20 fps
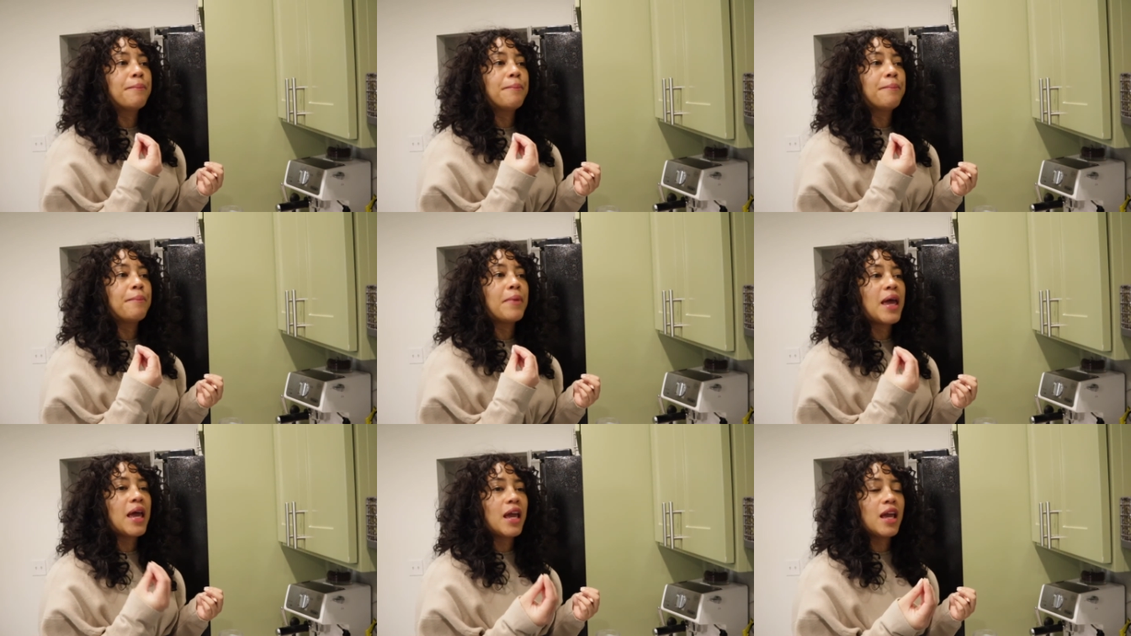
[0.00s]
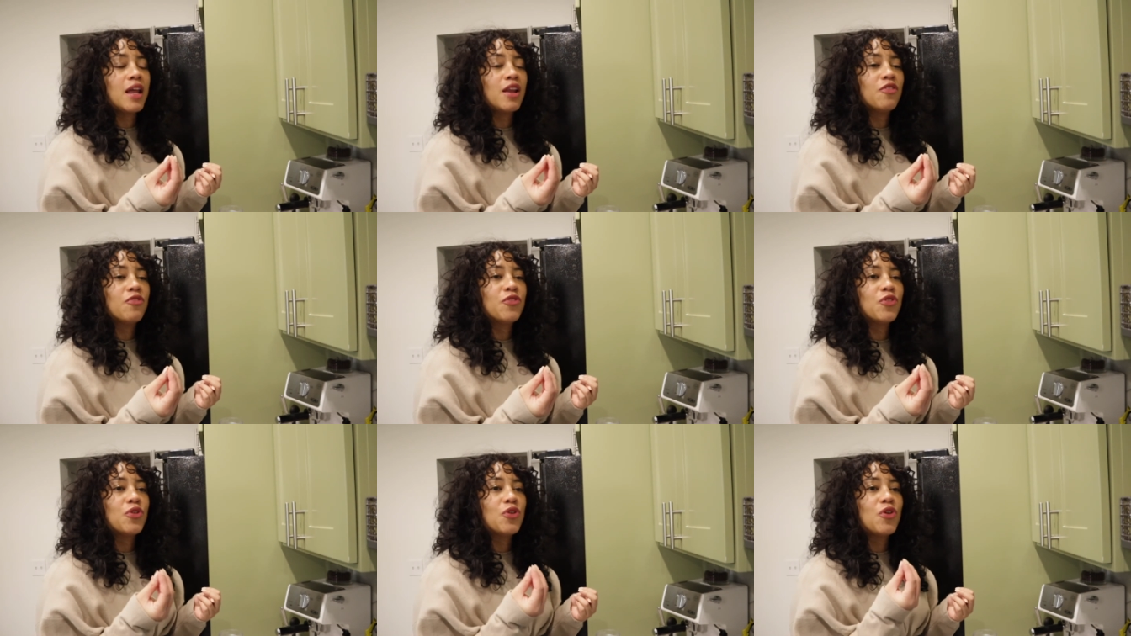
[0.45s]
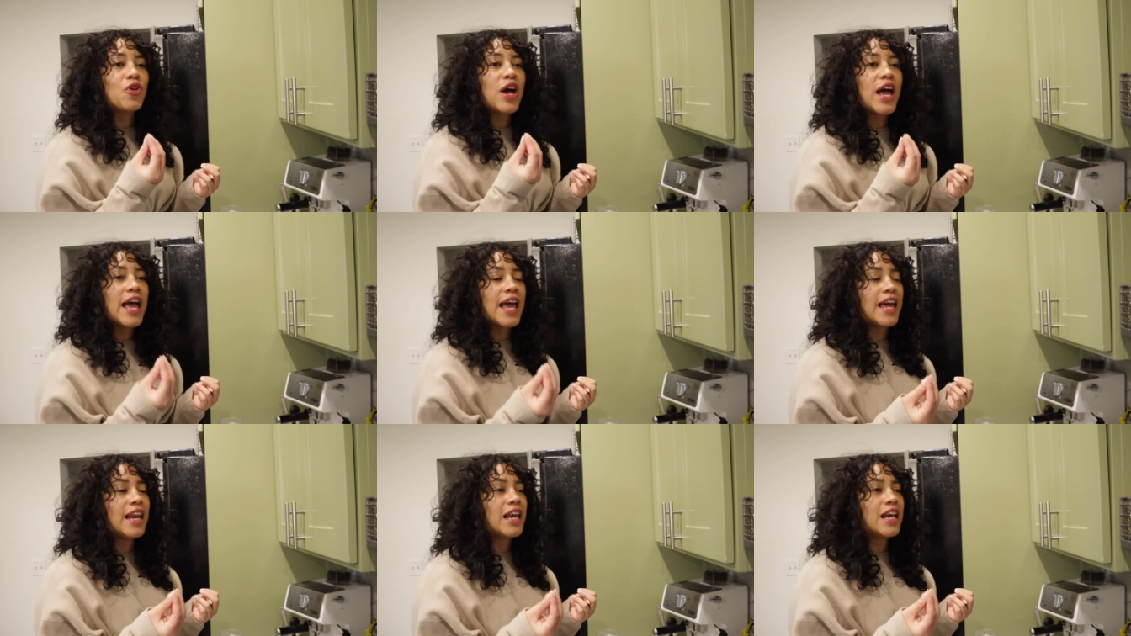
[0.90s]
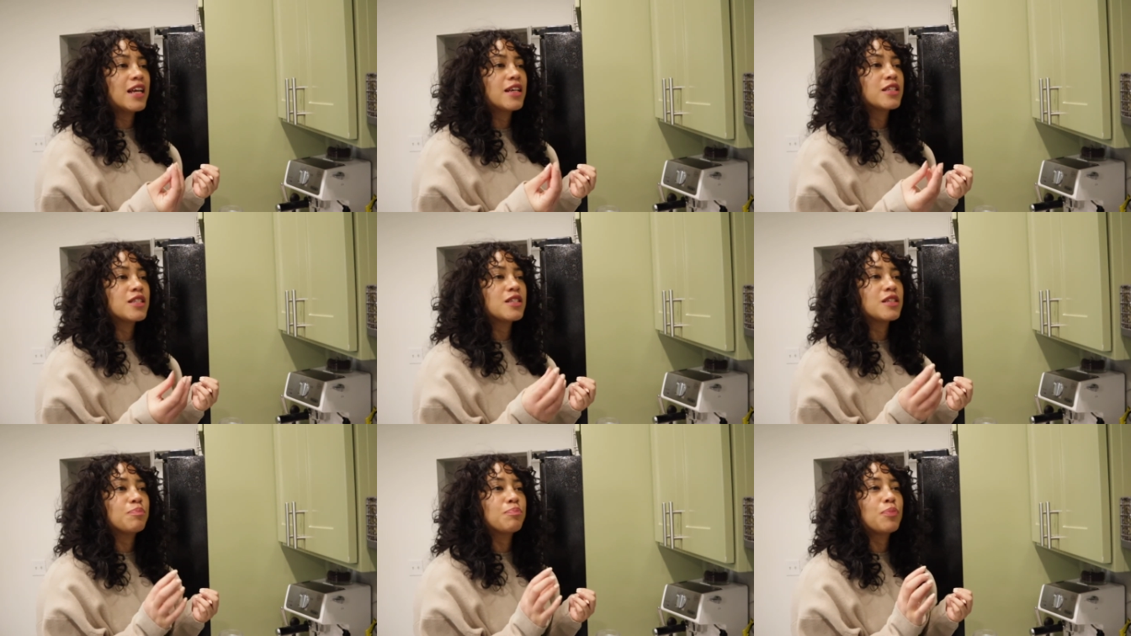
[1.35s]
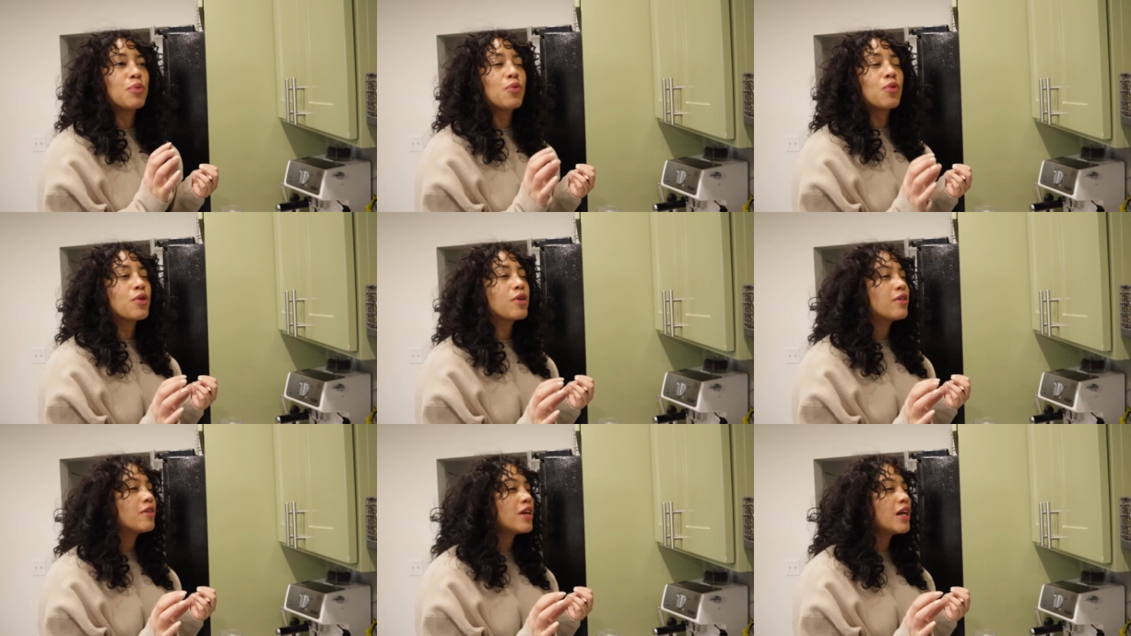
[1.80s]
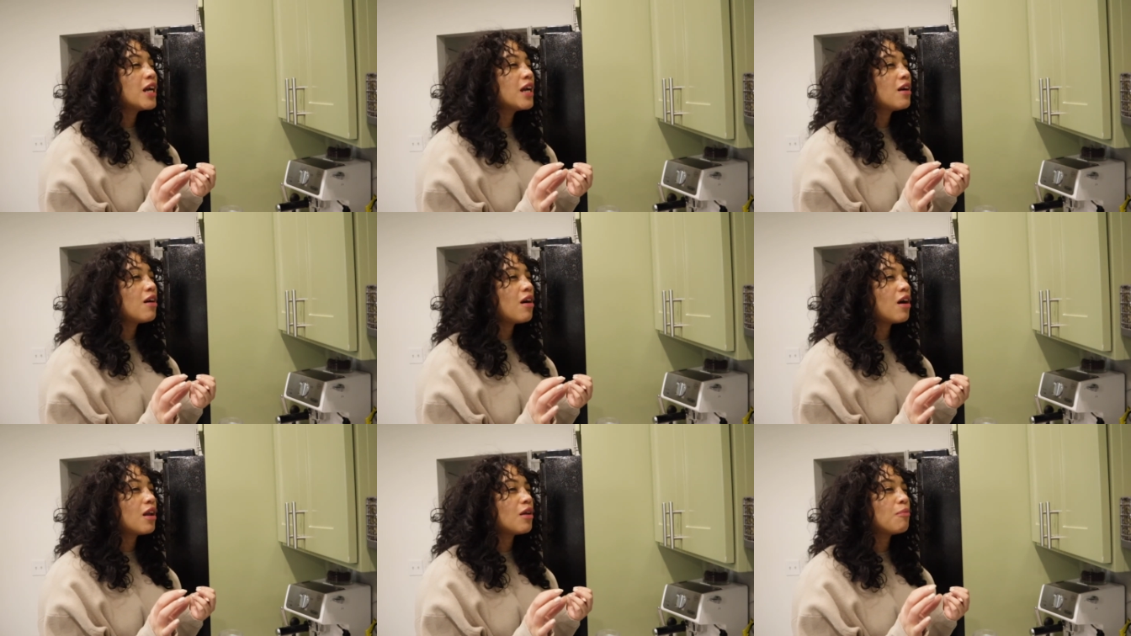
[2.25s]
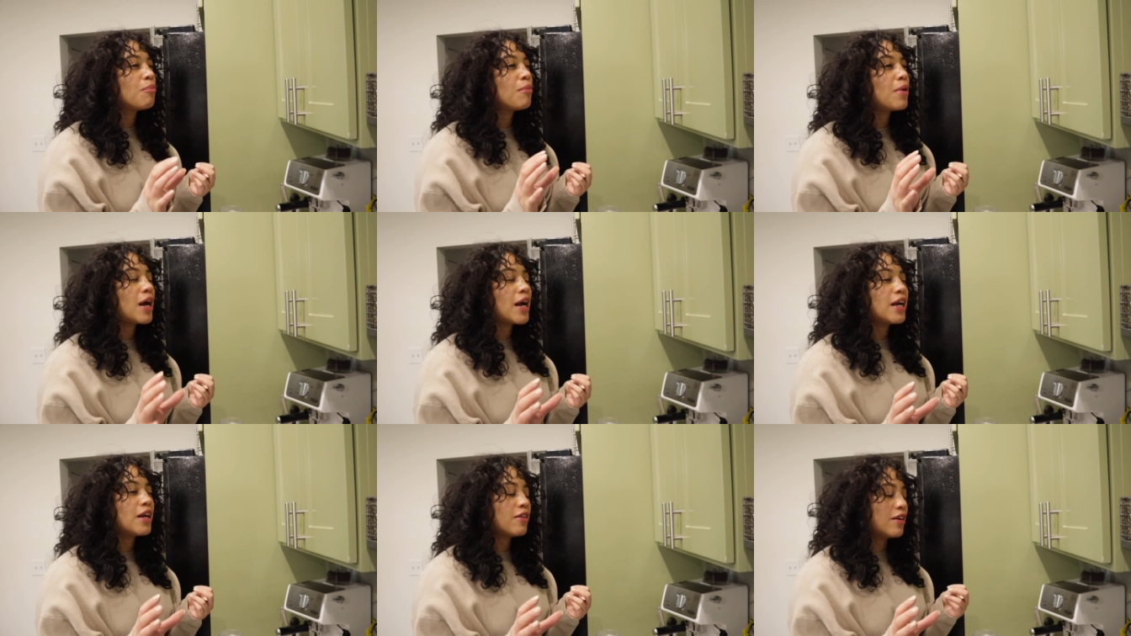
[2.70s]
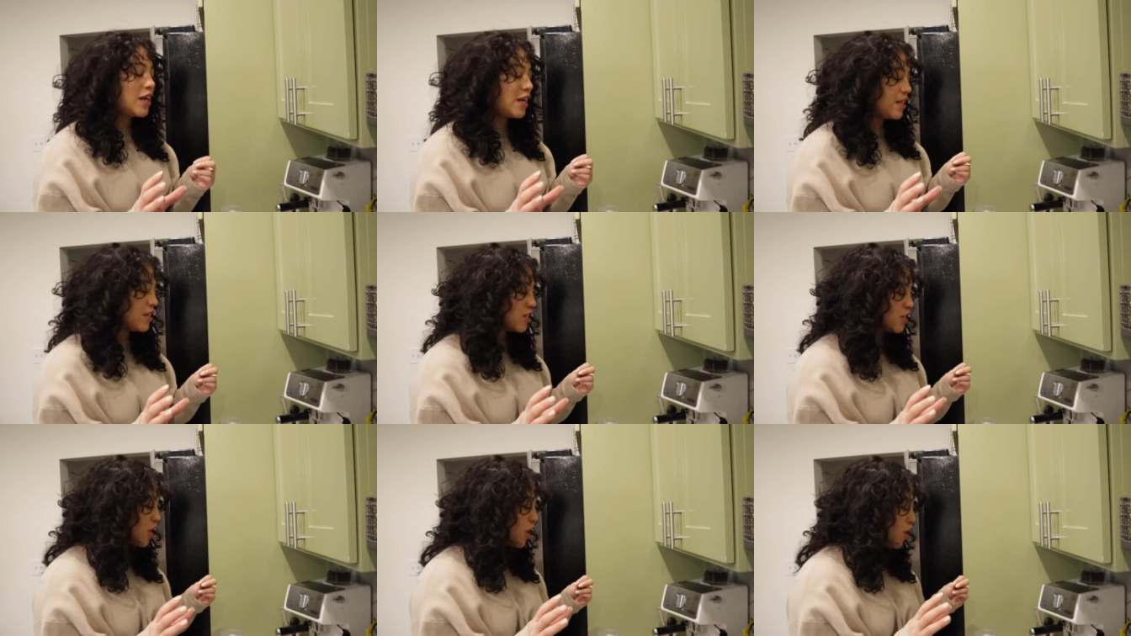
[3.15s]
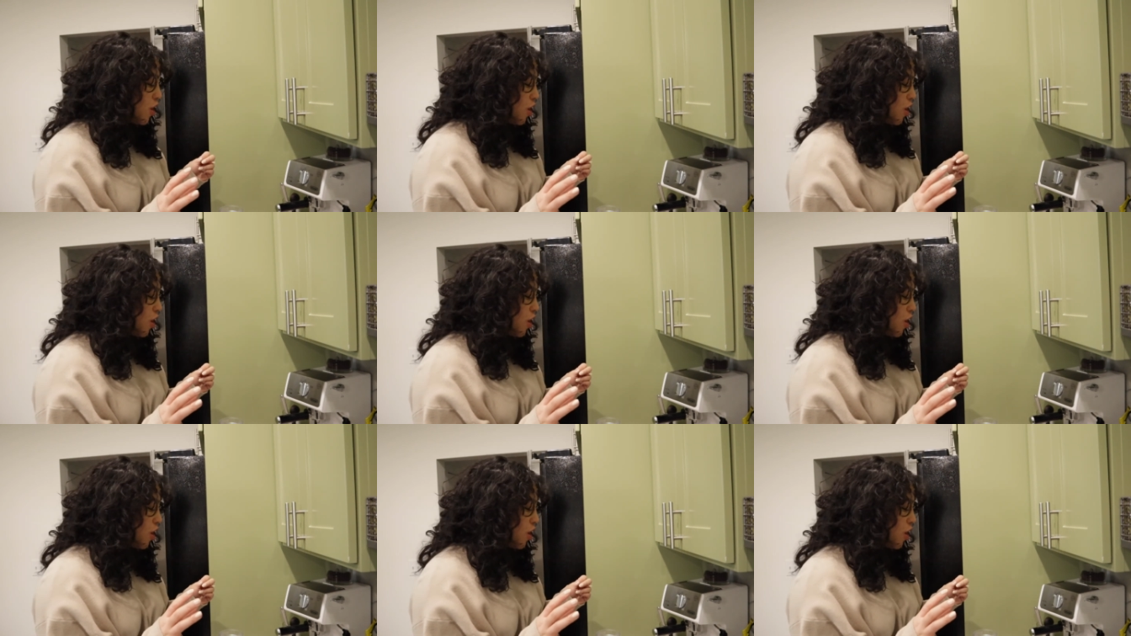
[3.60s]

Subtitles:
painful headaches bordering on migraines.